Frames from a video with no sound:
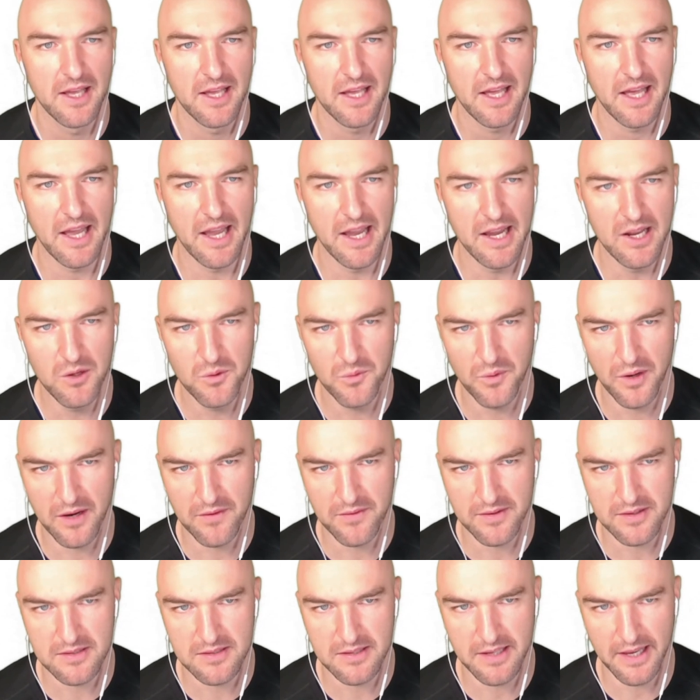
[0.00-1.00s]
And we have
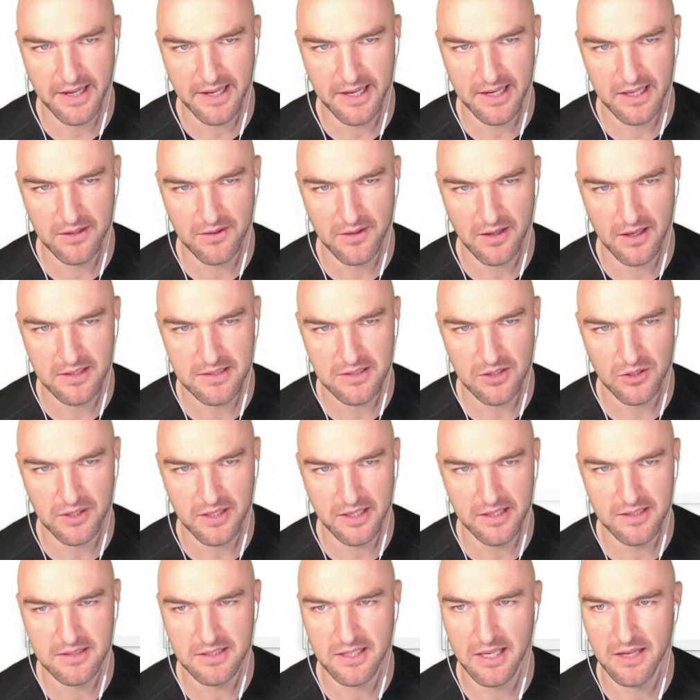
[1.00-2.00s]
a second, so
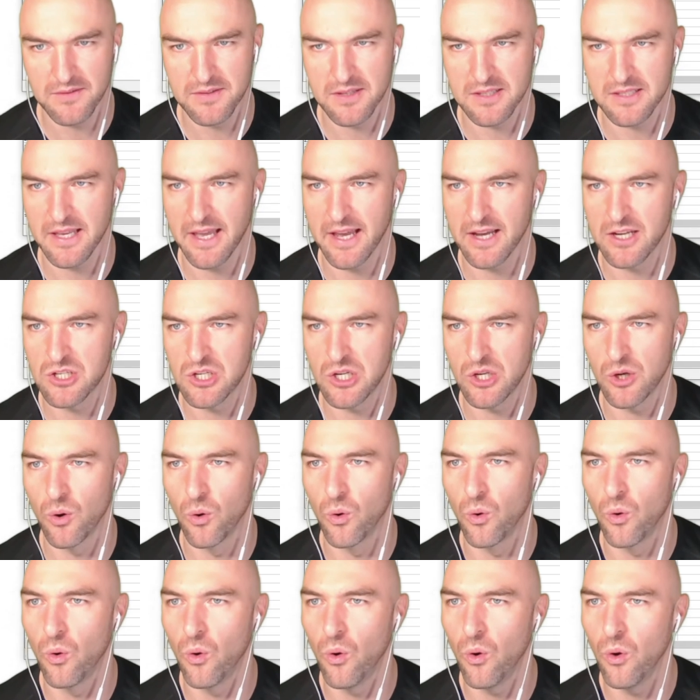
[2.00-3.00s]
this gives us actually
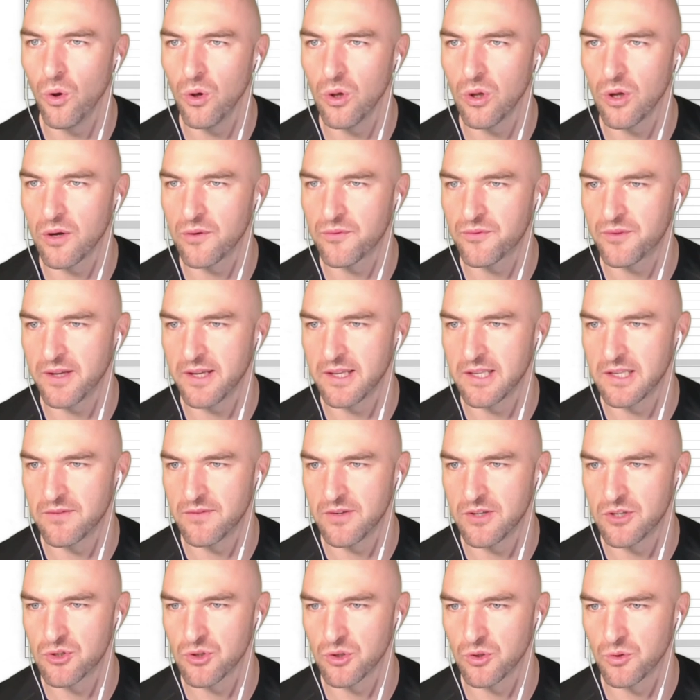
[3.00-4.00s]
all of the
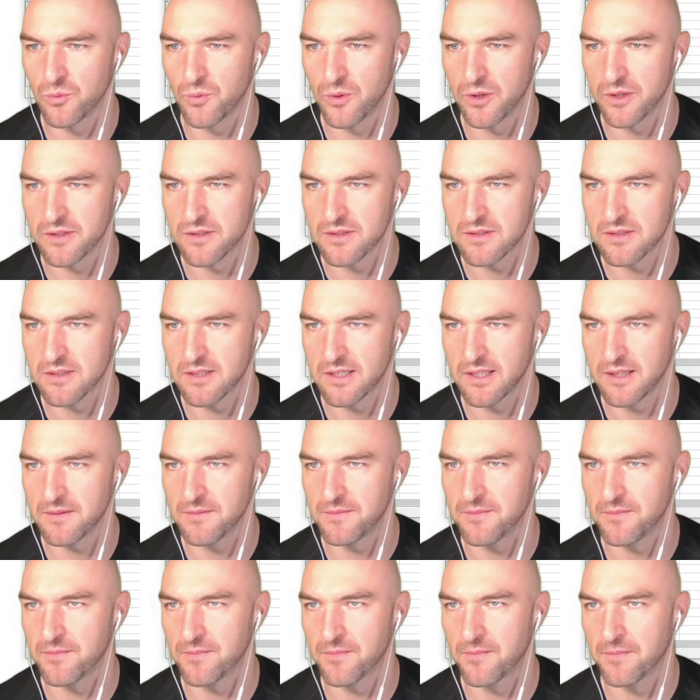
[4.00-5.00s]
individual ones.
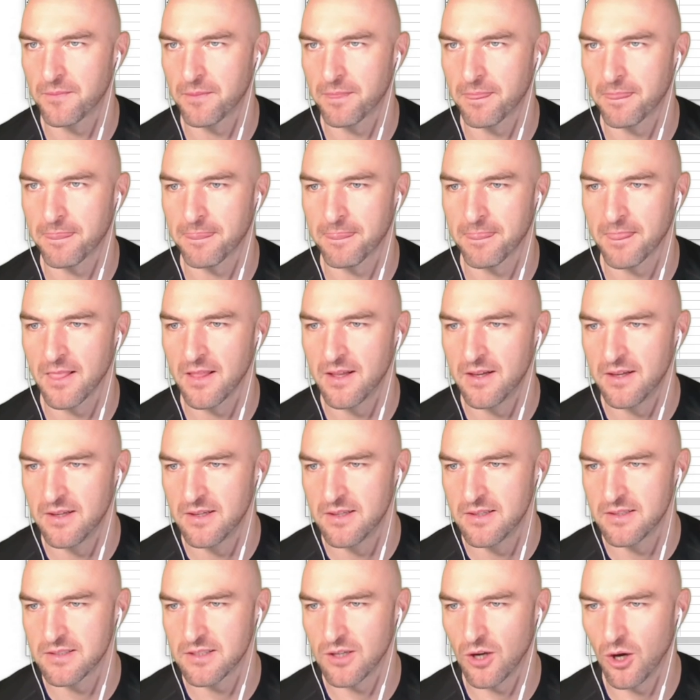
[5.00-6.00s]

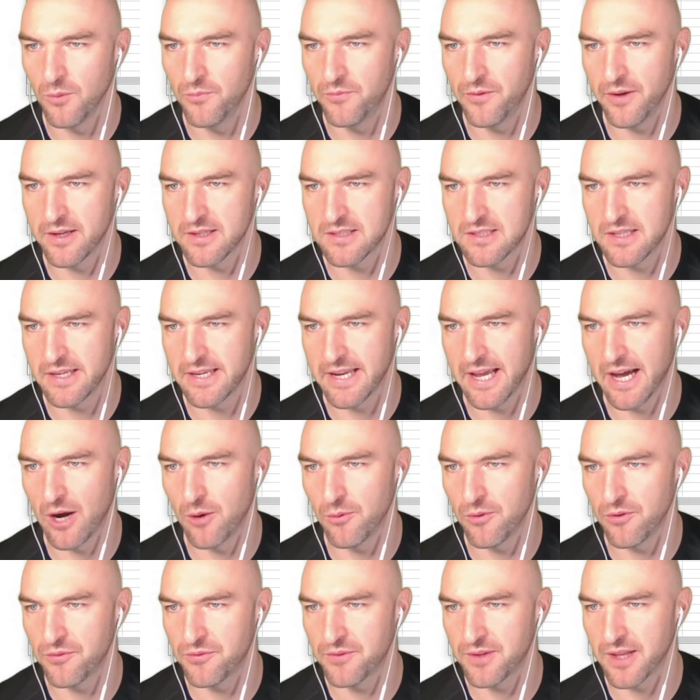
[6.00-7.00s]
So obviously now
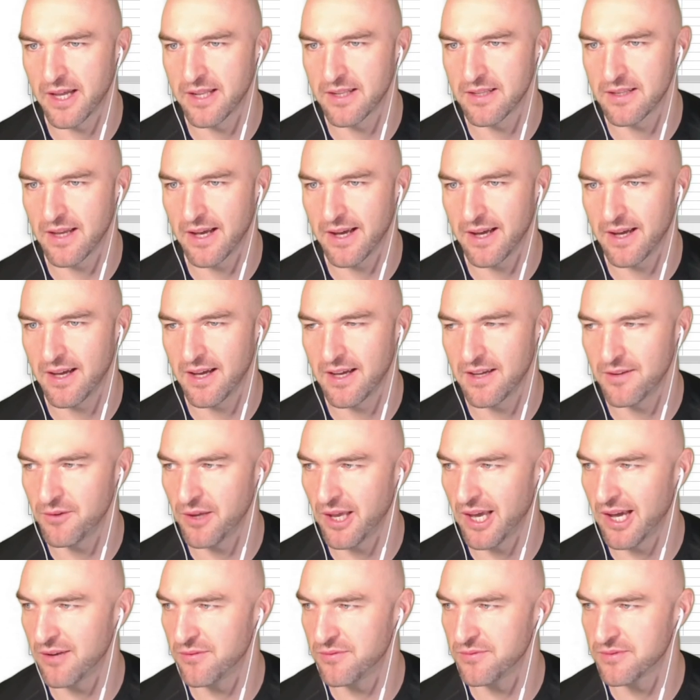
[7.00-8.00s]
we
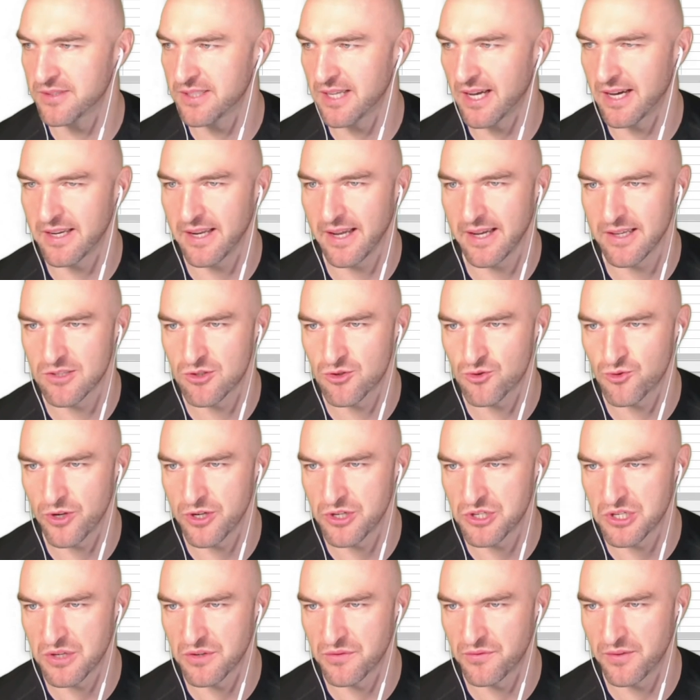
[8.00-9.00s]
haven't done as
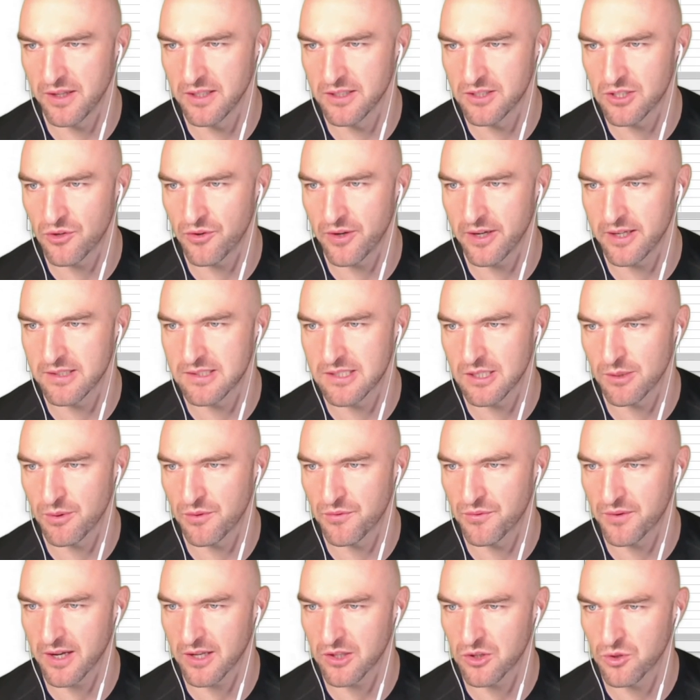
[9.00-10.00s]
stringent filtering, so we've
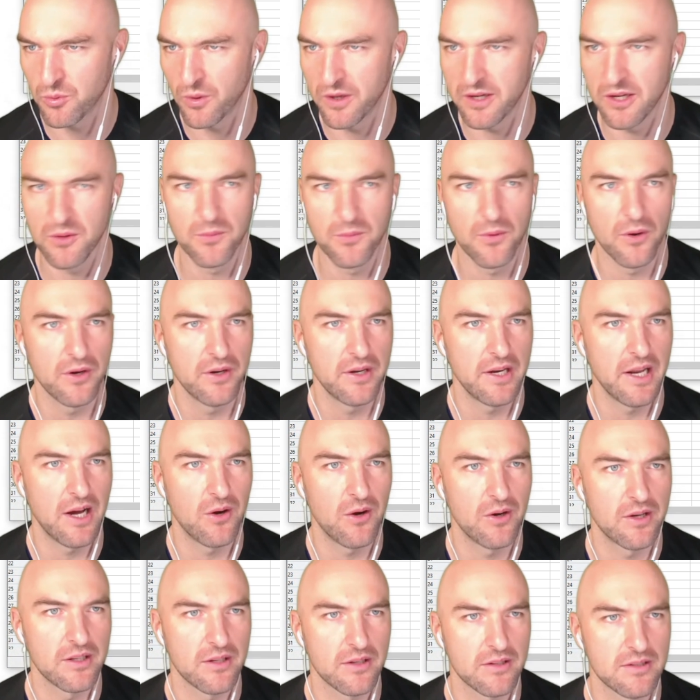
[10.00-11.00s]
got 21 now
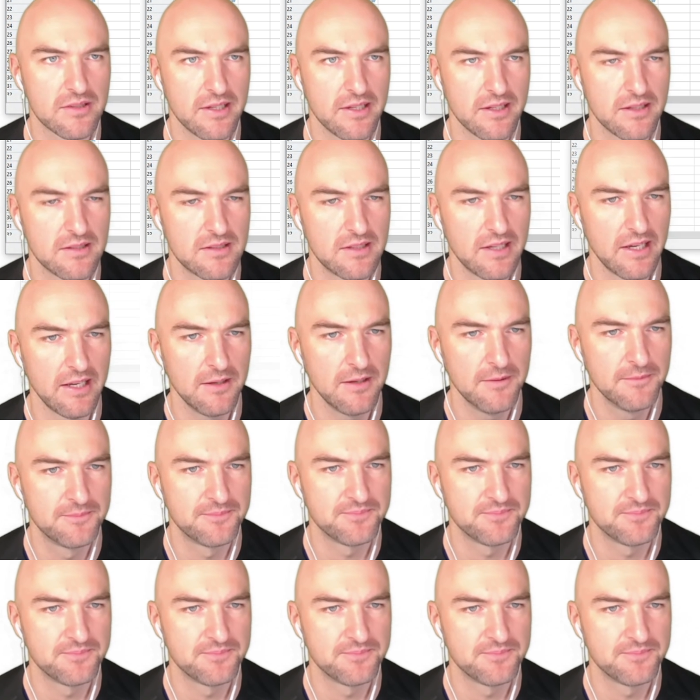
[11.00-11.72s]
and not 16.